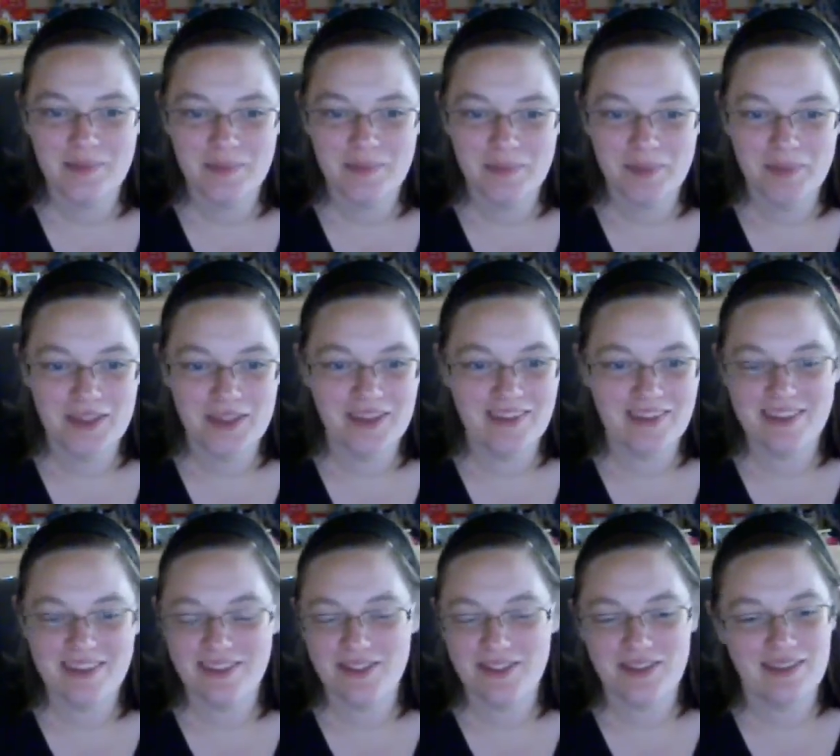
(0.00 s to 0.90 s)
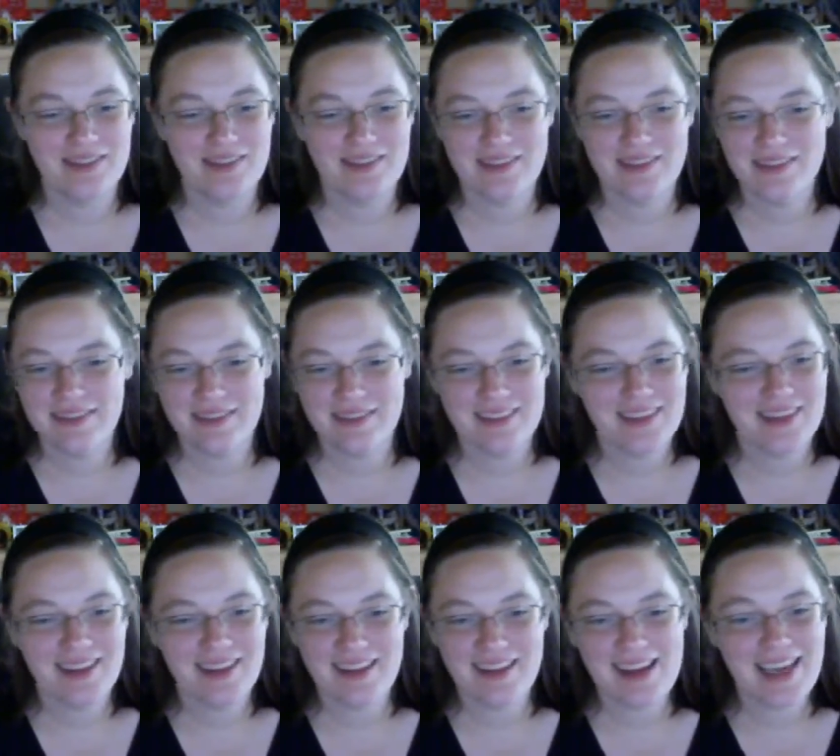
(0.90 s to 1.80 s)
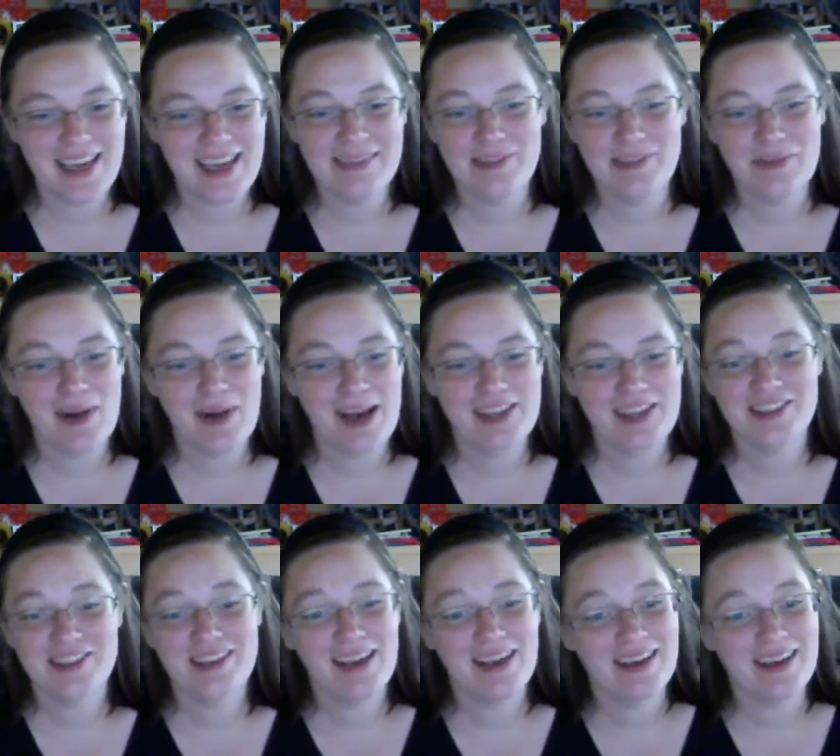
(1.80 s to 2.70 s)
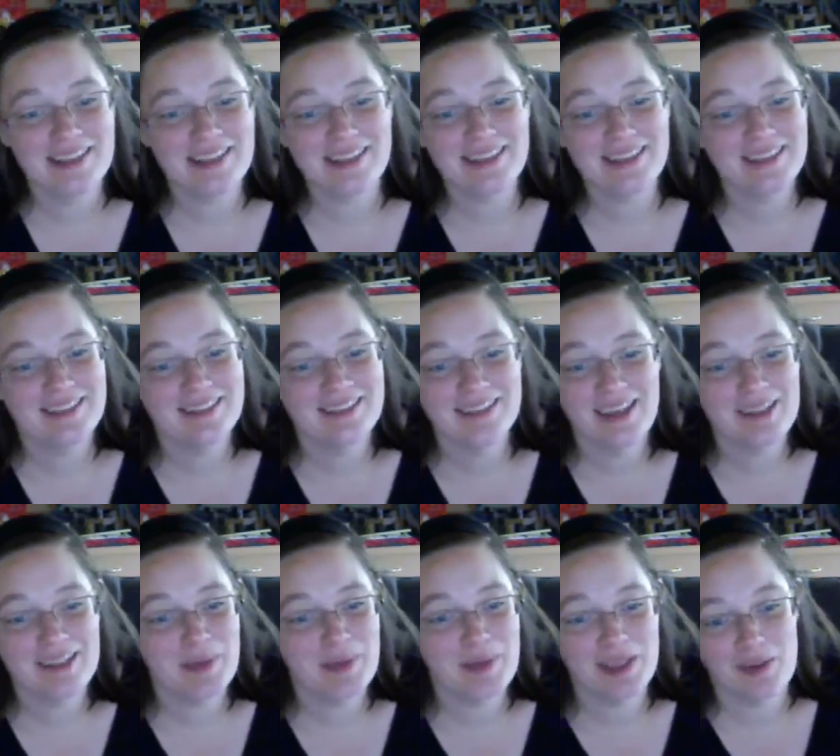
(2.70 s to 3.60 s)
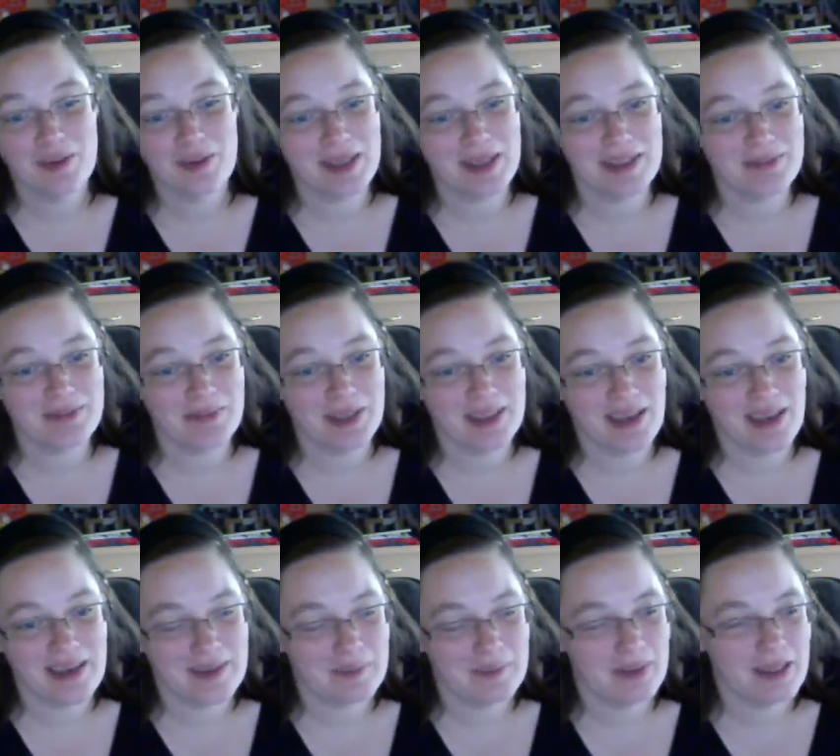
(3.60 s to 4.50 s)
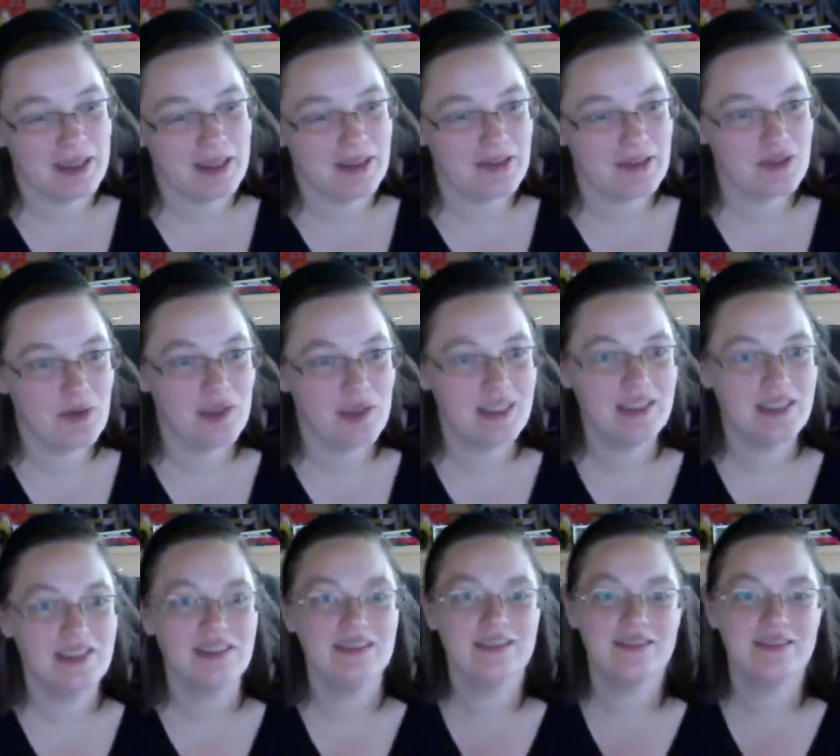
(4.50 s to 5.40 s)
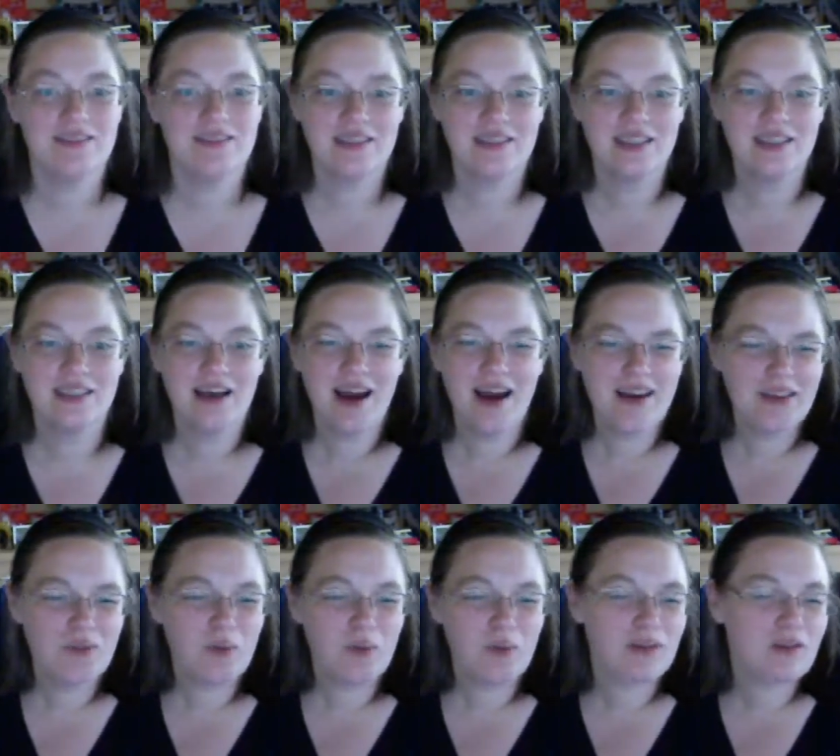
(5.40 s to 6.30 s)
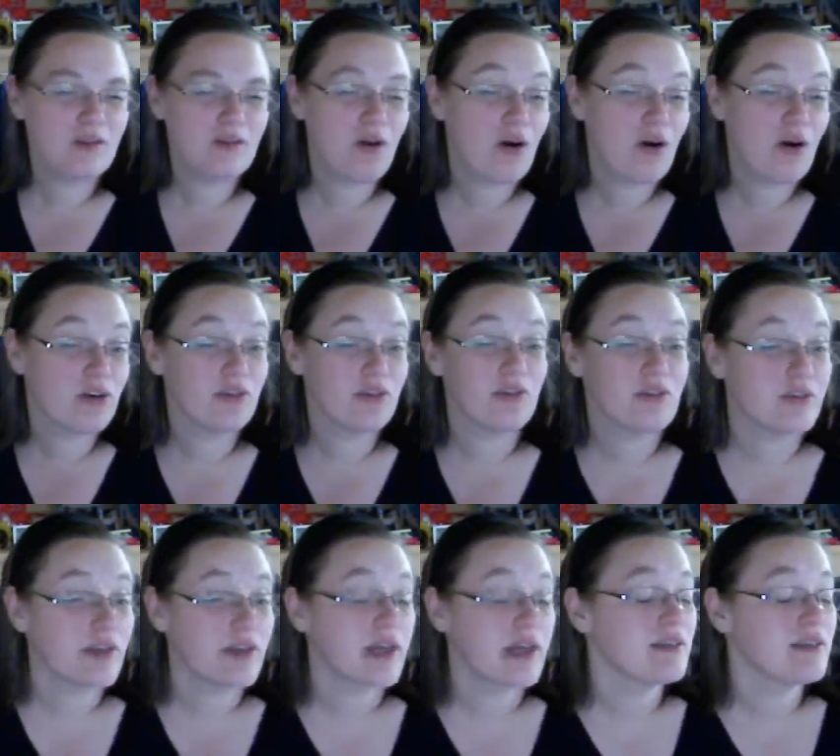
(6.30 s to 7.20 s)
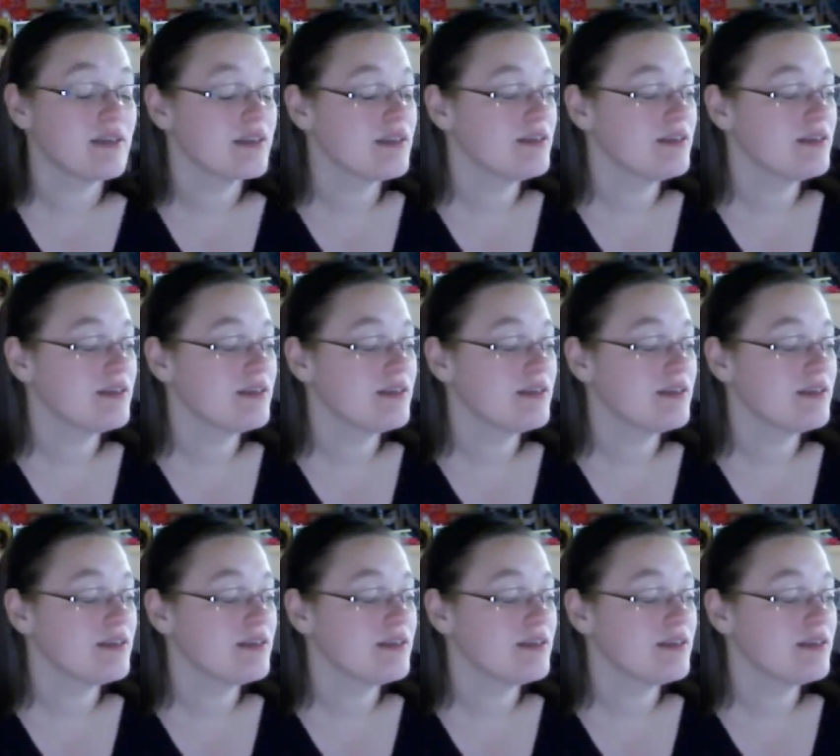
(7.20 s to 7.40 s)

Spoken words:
But I can't even rationalize it as being on my diet plan. So I need to work a little harder on that.